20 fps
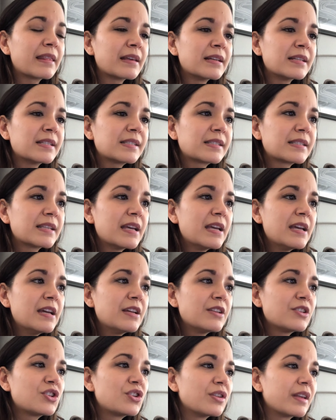this
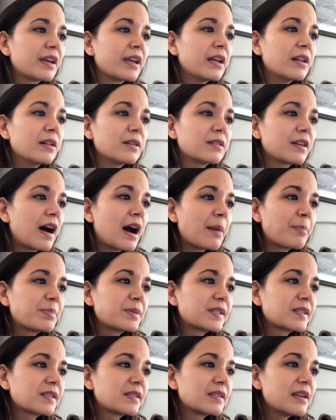to the
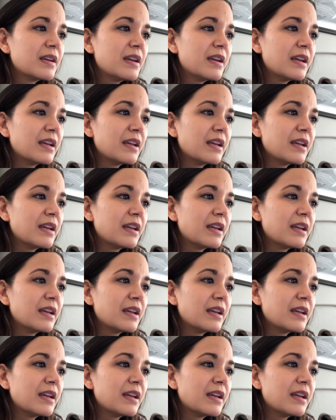hilltops.